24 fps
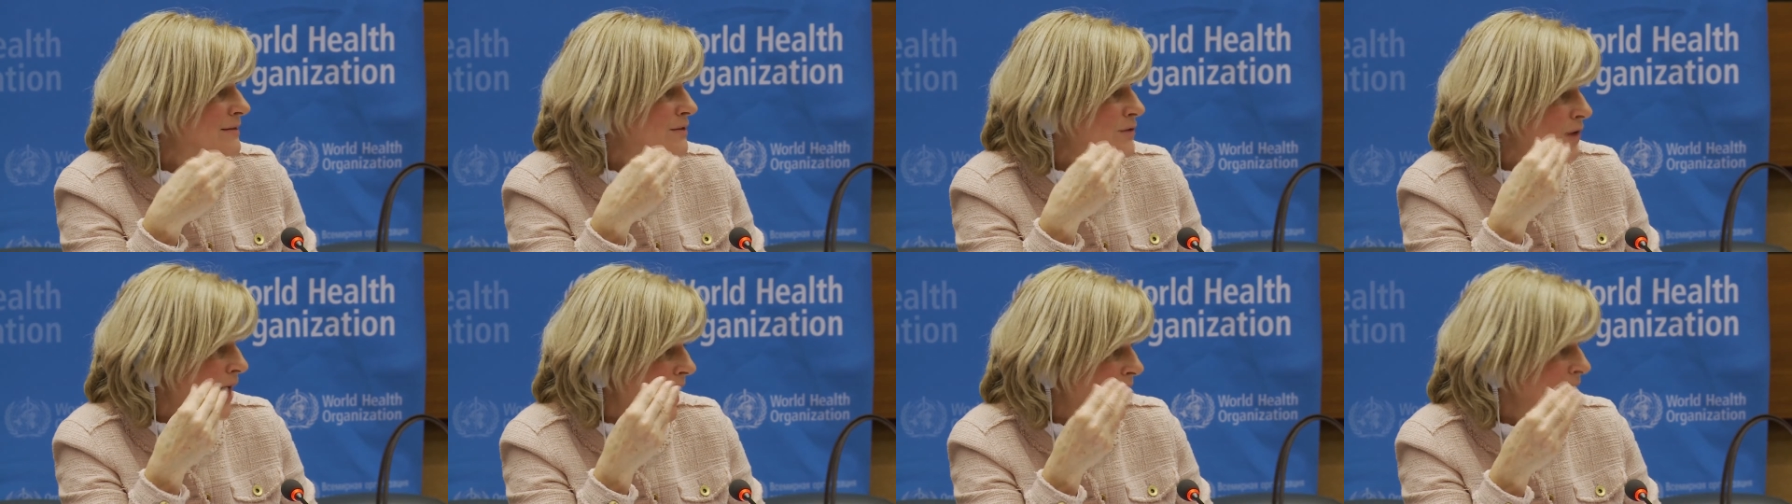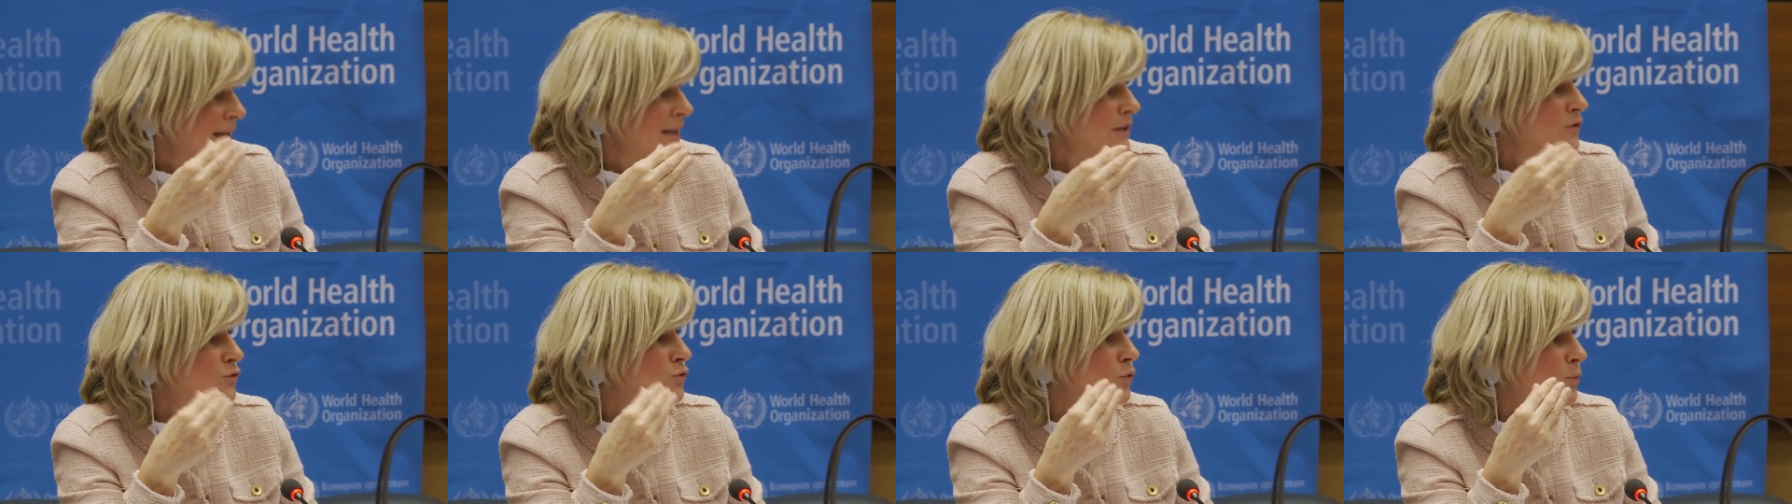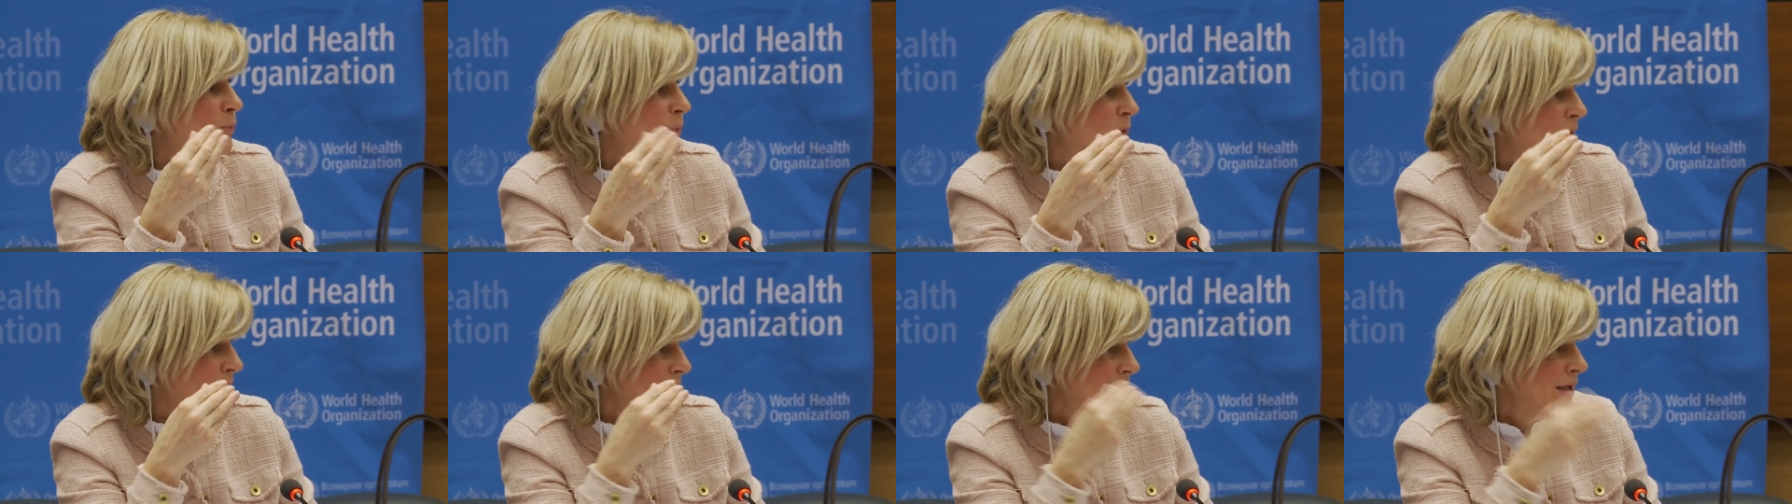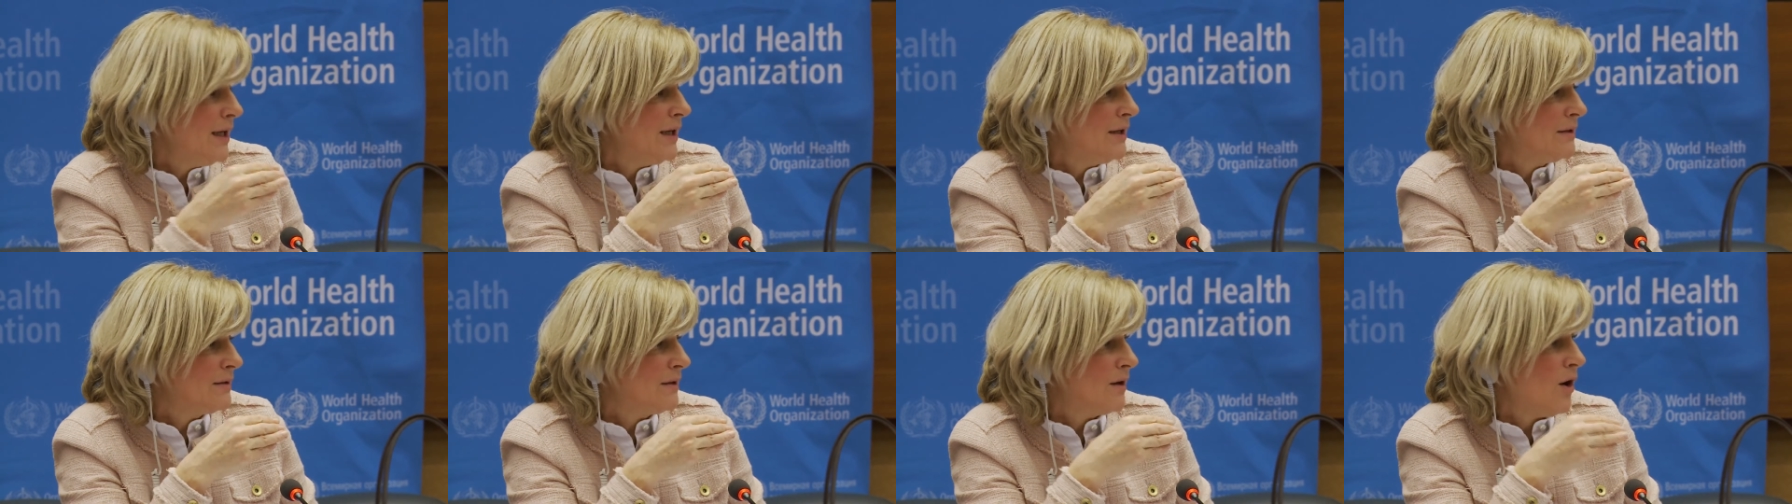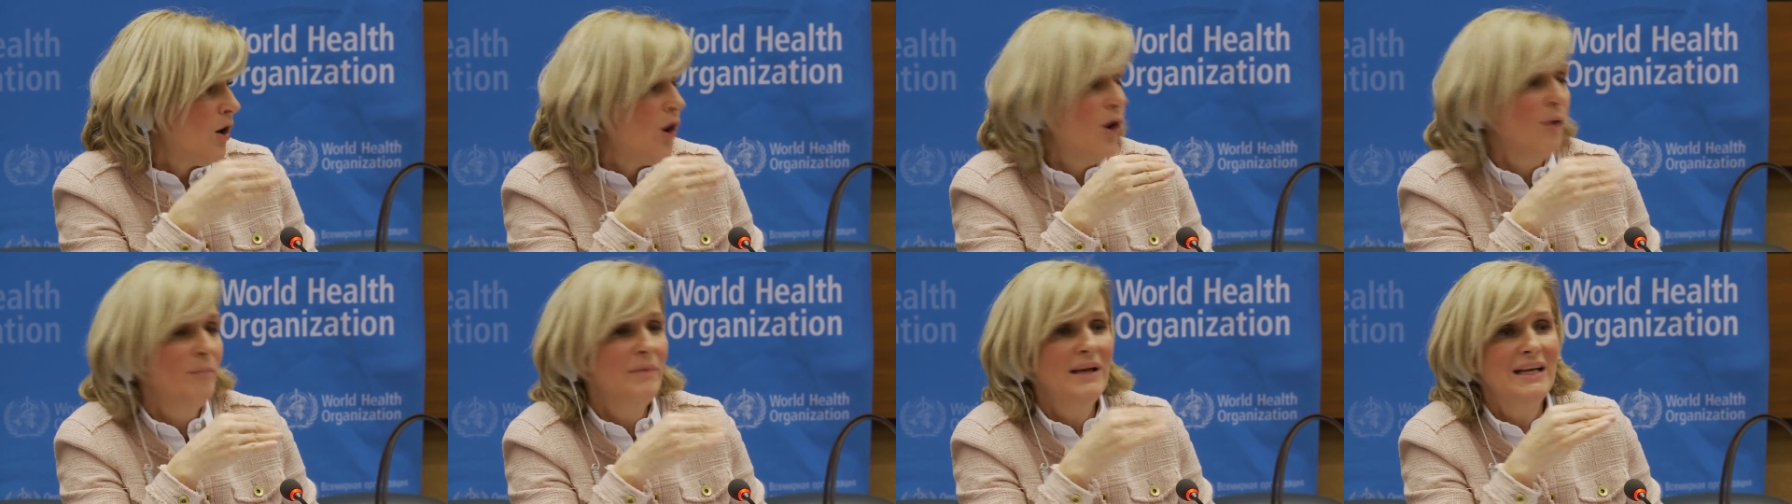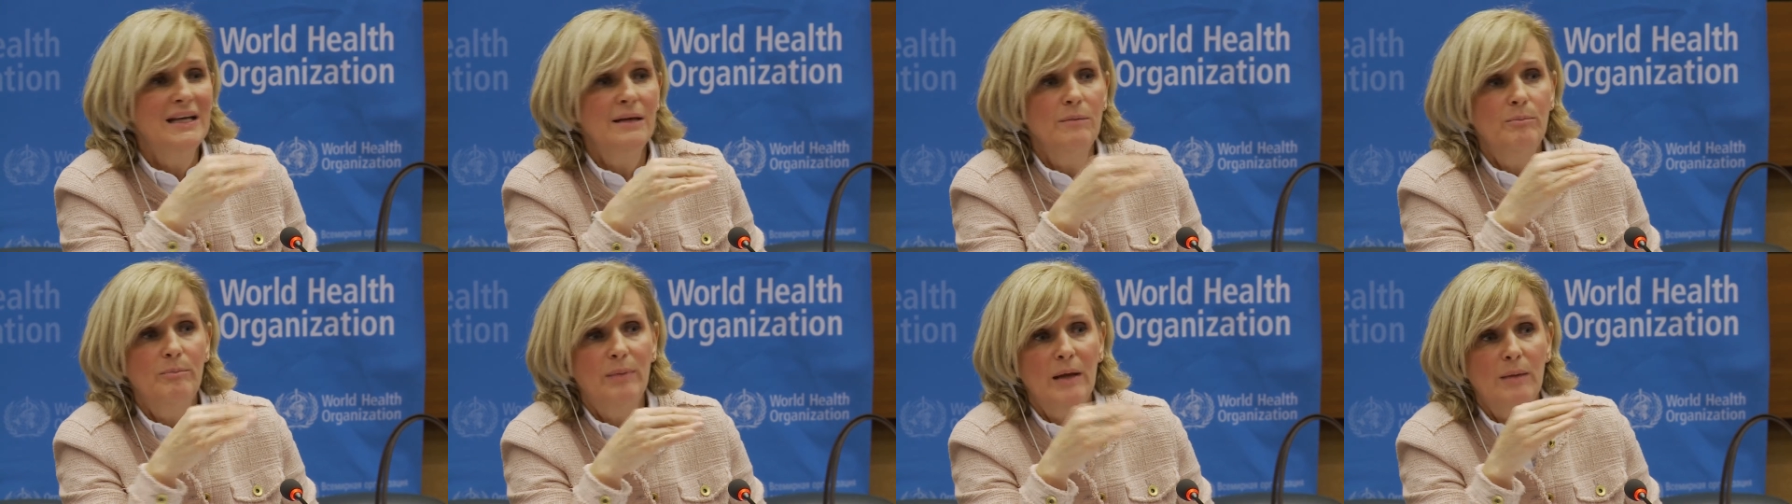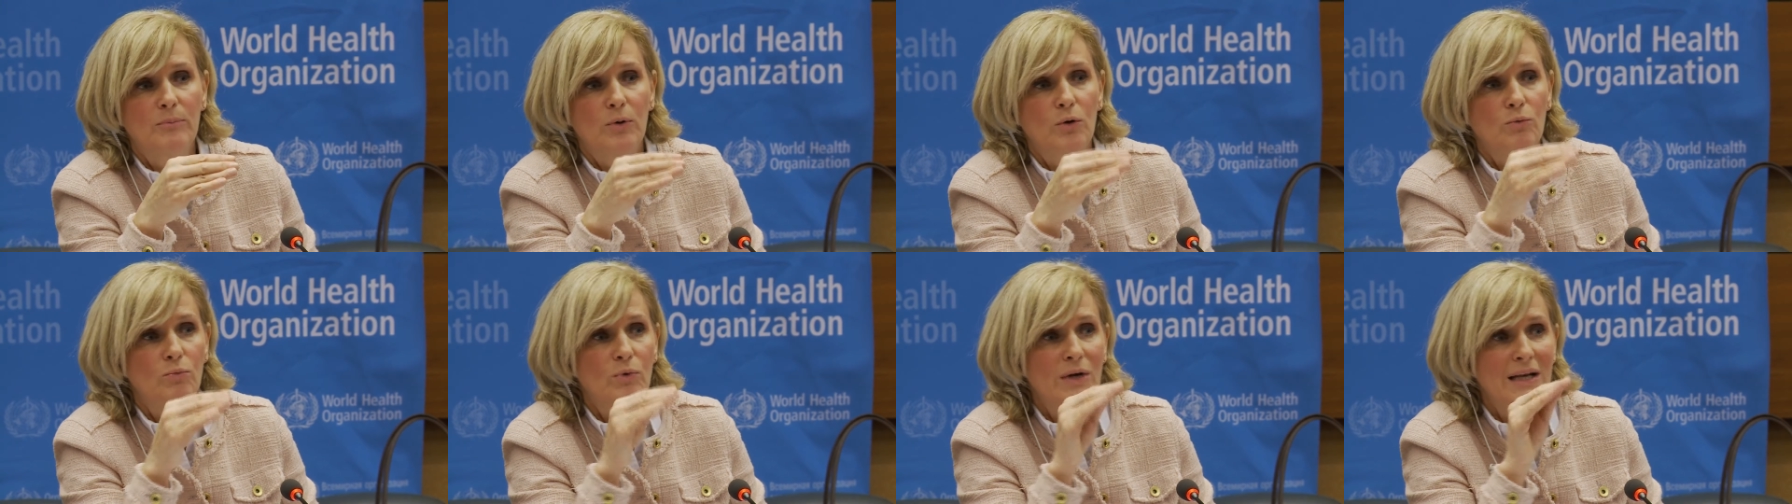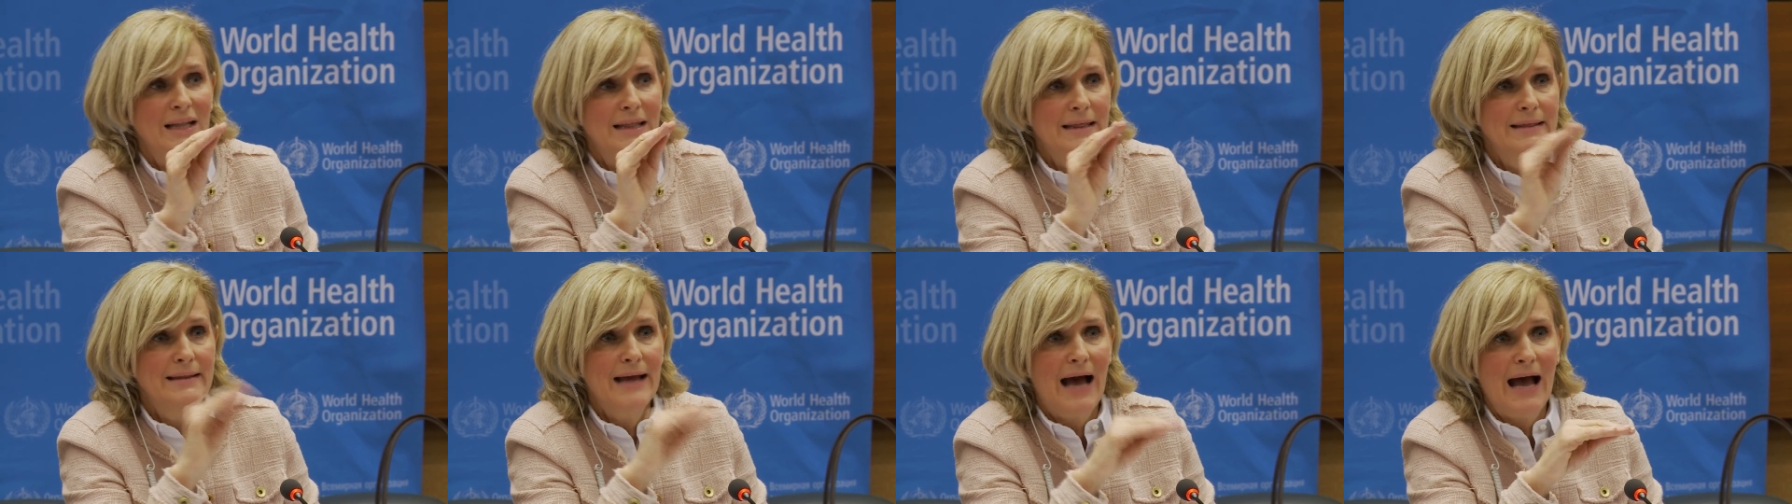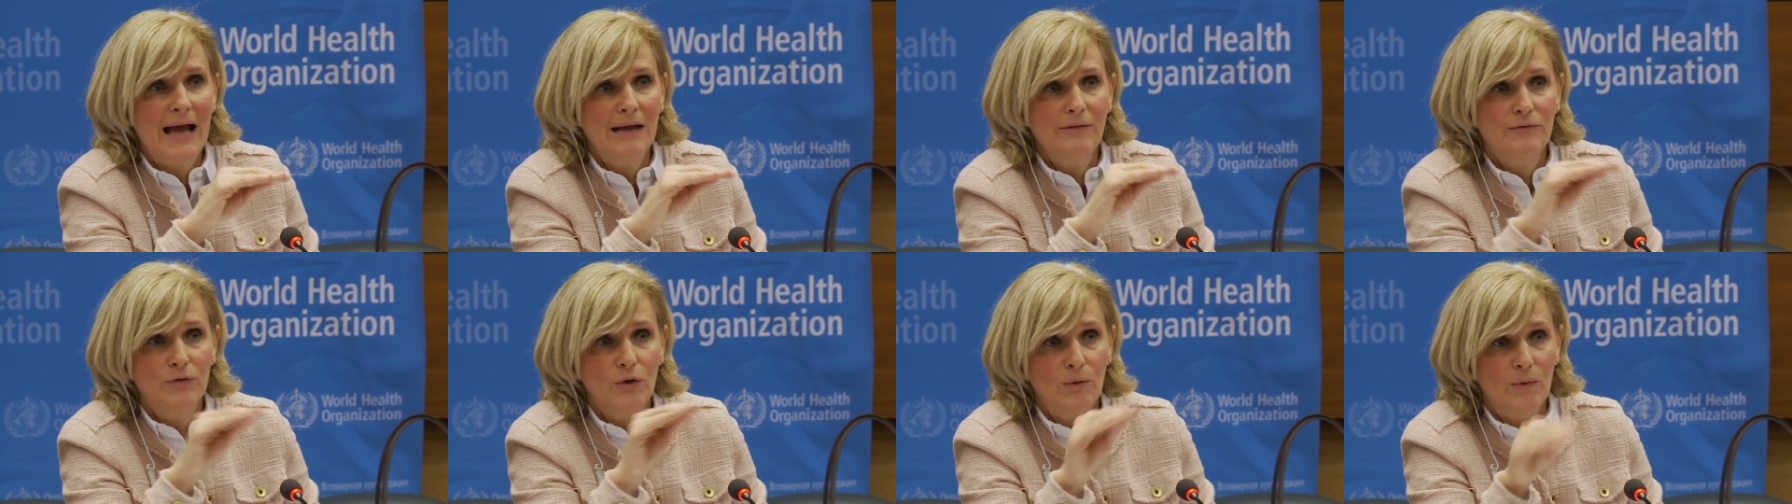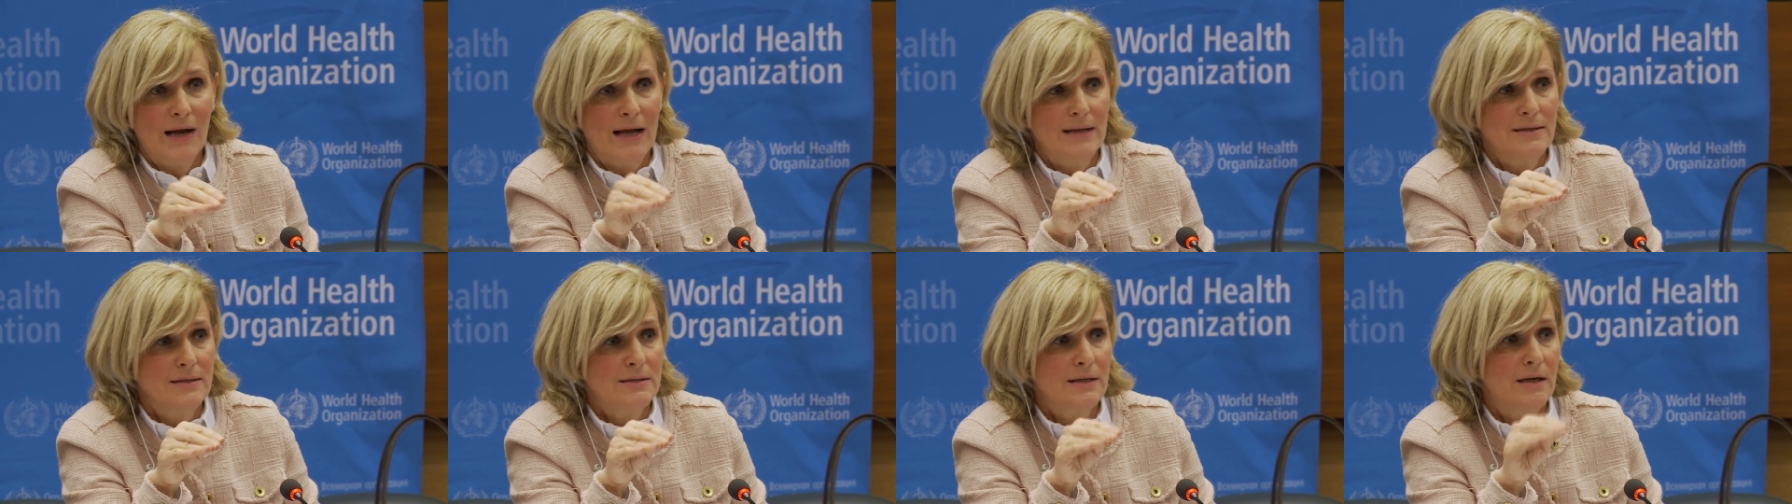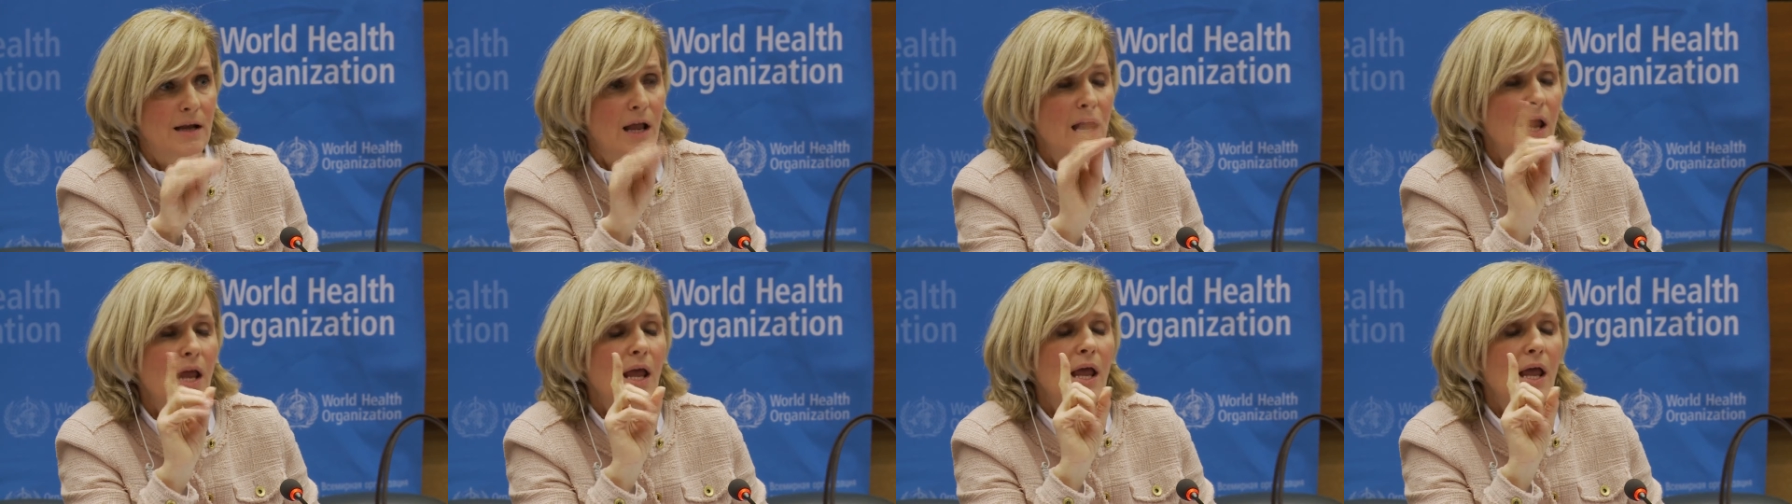trying to predict how many people will die from cancer.